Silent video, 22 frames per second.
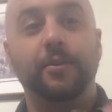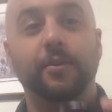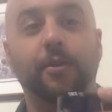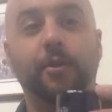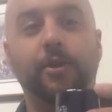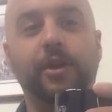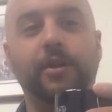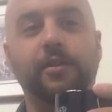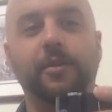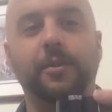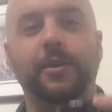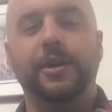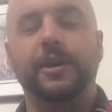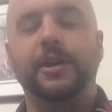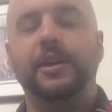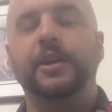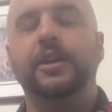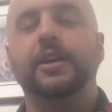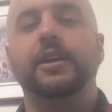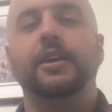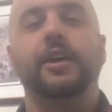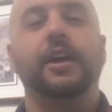Morning, everybody.
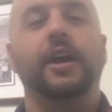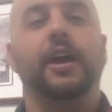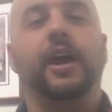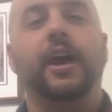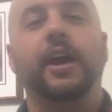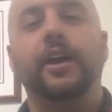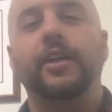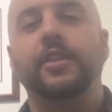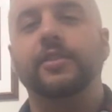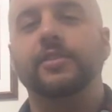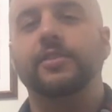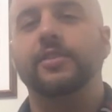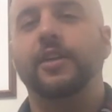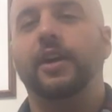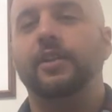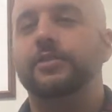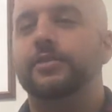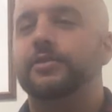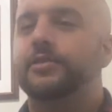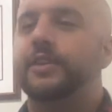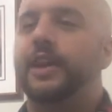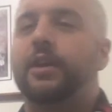This is
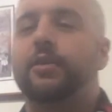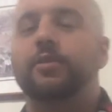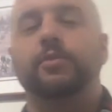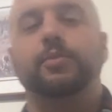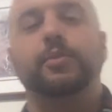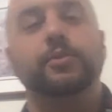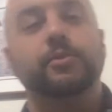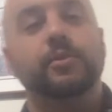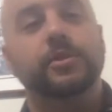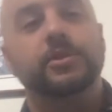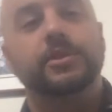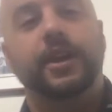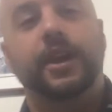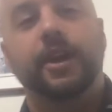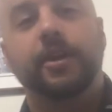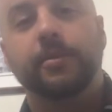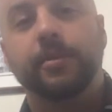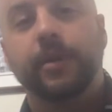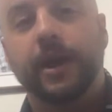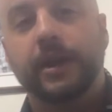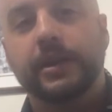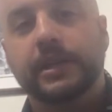Dr. Zack with Blue Ridge
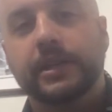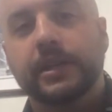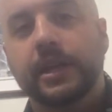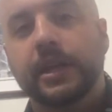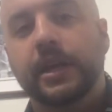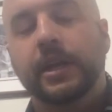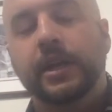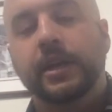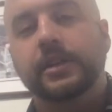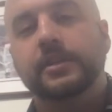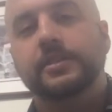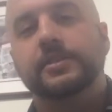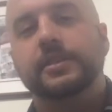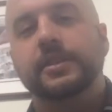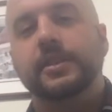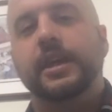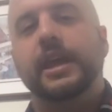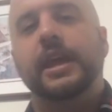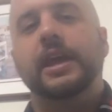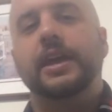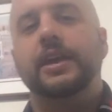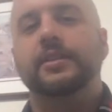Chiropractic.
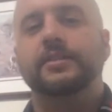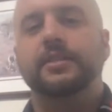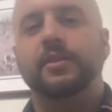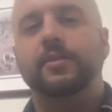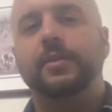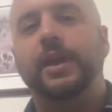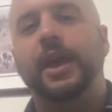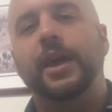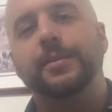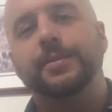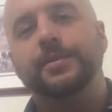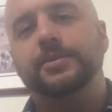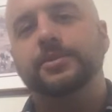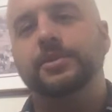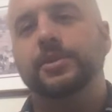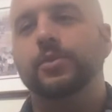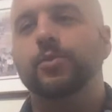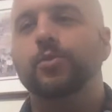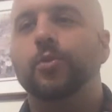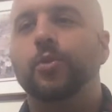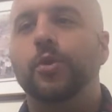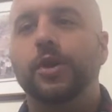Today is going to be
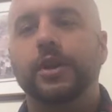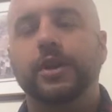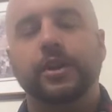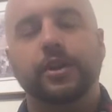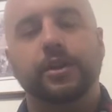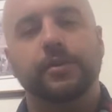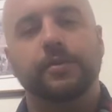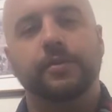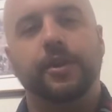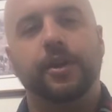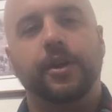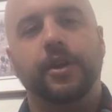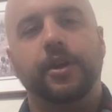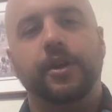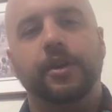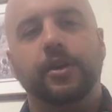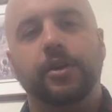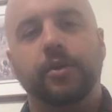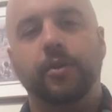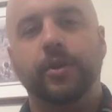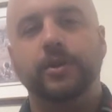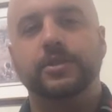episode 1 of
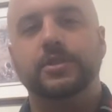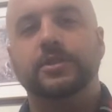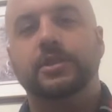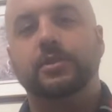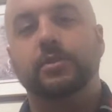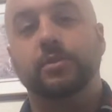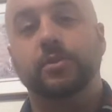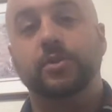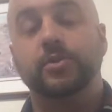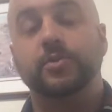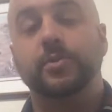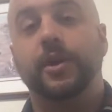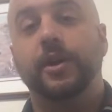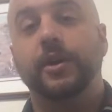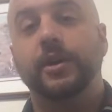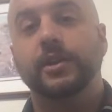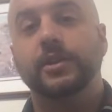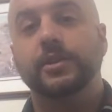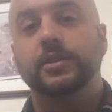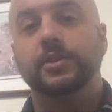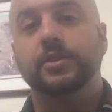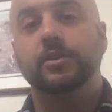our questions that we're
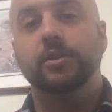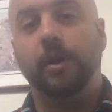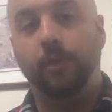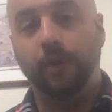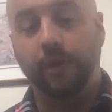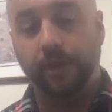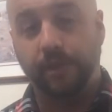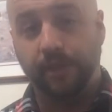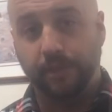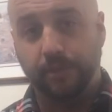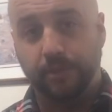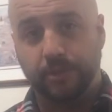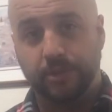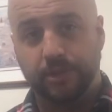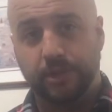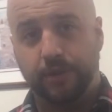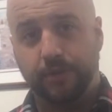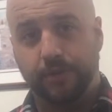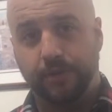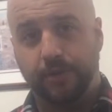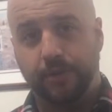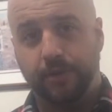responding to. I want to thank
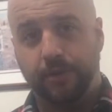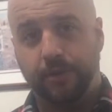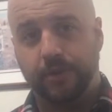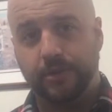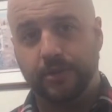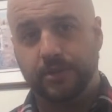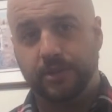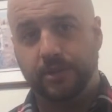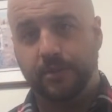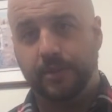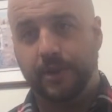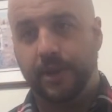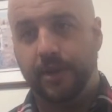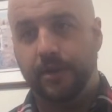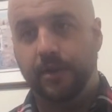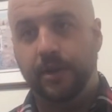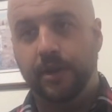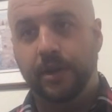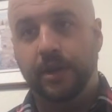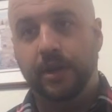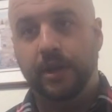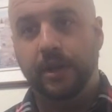Michelle for her question about,